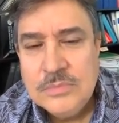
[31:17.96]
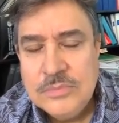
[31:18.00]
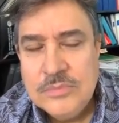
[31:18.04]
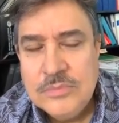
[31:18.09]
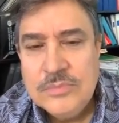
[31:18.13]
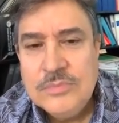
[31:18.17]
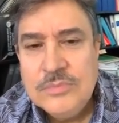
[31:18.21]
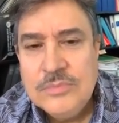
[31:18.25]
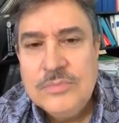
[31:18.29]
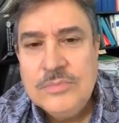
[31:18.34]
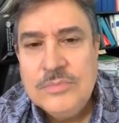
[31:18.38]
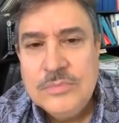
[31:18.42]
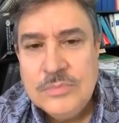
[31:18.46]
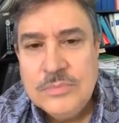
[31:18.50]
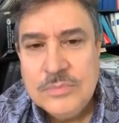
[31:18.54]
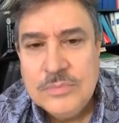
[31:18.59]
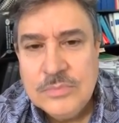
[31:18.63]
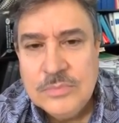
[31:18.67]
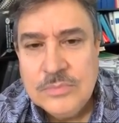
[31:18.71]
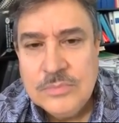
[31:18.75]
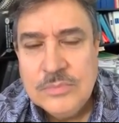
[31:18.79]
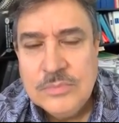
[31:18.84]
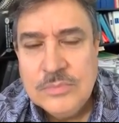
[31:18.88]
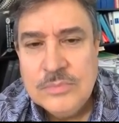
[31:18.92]

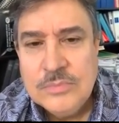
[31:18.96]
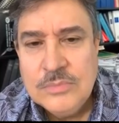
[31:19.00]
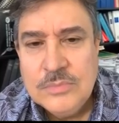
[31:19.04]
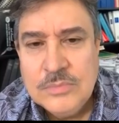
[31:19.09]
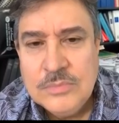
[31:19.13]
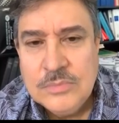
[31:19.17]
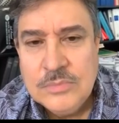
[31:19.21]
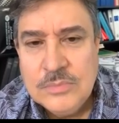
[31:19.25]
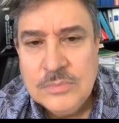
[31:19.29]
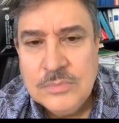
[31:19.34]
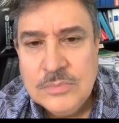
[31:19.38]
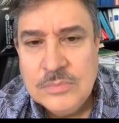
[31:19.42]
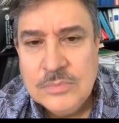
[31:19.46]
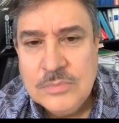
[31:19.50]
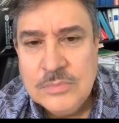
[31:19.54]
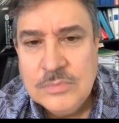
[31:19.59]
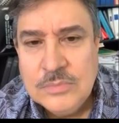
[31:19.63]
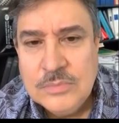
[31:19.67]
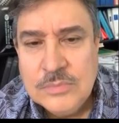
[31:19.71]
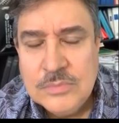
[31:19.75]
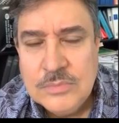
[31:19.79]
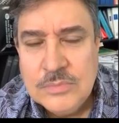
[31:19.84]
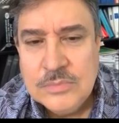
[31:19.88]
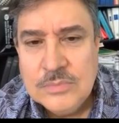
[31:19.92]

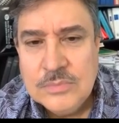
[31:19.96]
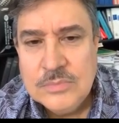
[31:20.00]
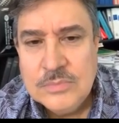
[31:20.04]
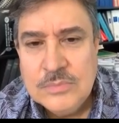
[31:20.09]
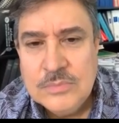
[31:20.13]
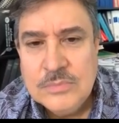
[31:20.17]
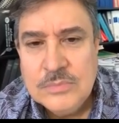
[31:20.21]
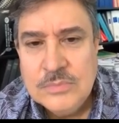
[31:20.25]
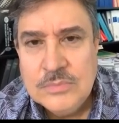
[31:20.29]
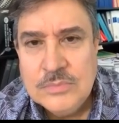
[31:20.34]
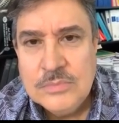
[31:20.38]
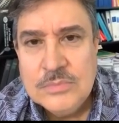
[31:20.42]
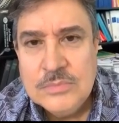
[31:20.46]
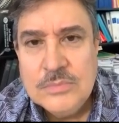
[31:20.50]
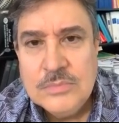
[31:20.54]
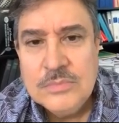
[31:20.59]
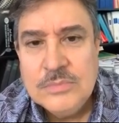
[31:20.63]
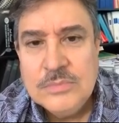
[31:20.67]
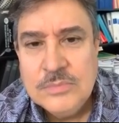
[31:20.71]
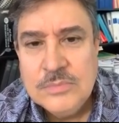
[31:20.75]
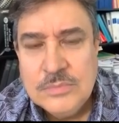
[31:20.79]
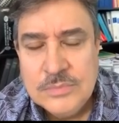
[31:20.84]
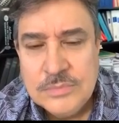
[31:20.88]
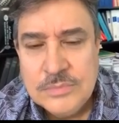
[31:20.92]

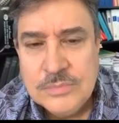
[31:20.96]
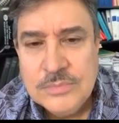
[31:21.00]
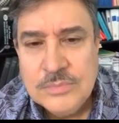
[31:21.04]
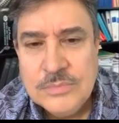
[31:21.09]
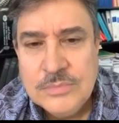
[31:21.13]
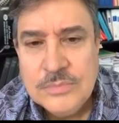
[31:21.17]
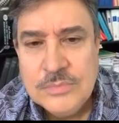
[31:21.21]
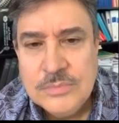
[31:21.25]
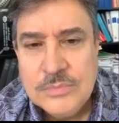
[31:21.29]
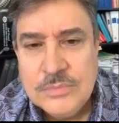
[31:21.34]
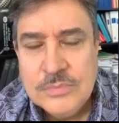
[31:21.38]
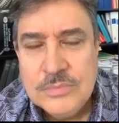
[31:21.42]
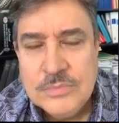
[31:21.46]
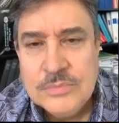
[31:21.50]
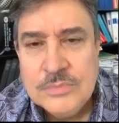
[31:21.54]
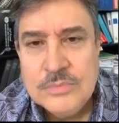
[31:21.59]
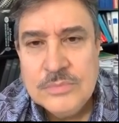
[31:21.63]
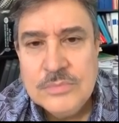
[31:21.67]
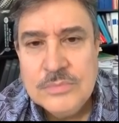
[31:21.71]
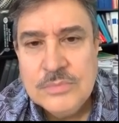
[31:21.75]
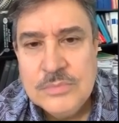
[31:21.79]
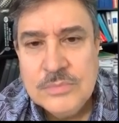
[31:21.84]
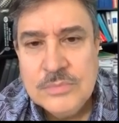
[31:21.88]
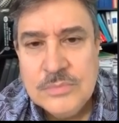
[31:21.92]

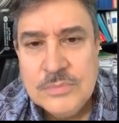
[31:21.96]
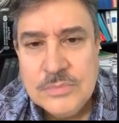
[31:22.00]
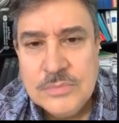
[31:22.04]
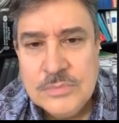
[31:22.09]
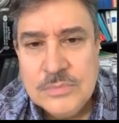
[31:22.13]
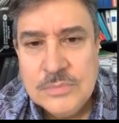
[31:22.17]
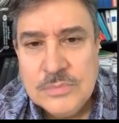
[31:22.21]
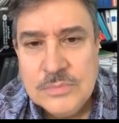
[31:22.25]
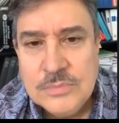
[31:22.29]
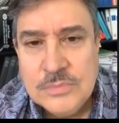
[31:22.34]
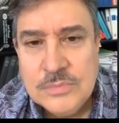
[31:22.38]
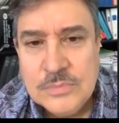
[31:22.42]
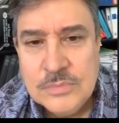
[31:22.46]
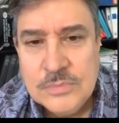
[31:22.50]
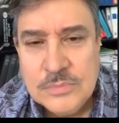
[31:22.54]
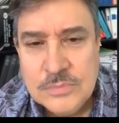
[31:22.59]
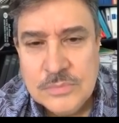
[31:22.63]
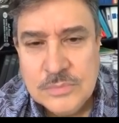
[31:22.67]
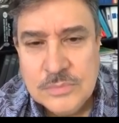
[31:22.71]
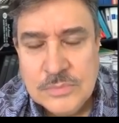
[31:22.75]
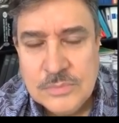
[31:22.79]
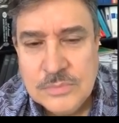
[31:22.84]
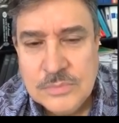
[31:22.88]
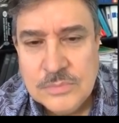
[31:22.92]

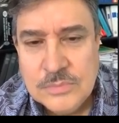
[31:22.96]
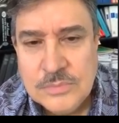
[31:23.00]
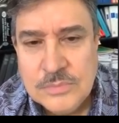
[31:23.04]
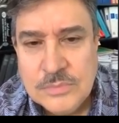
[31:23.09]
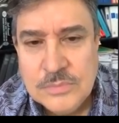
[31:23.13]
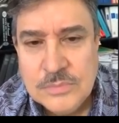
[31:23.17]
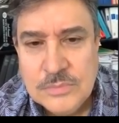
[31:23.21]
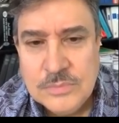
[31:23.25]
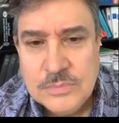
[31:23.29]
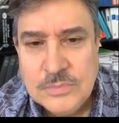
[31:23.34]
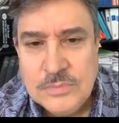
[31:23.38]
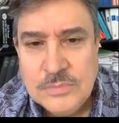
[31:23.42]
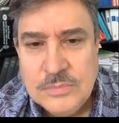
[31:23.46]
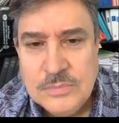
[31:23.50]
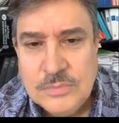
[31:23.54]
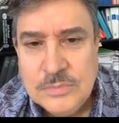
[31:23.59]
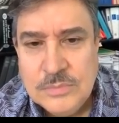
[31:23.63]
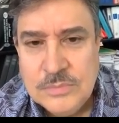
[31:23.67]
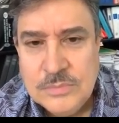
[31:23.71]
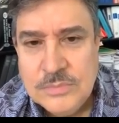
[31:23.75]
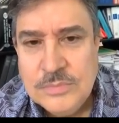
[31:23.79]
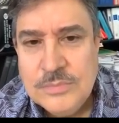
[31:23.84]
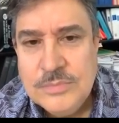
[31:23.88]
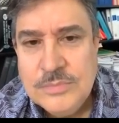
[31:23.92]

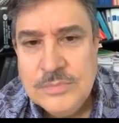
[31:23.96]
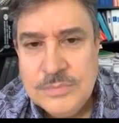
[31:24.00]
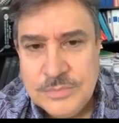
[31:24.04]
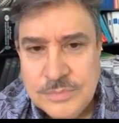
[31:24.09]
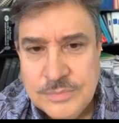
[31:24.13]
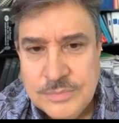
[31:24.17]
(silent)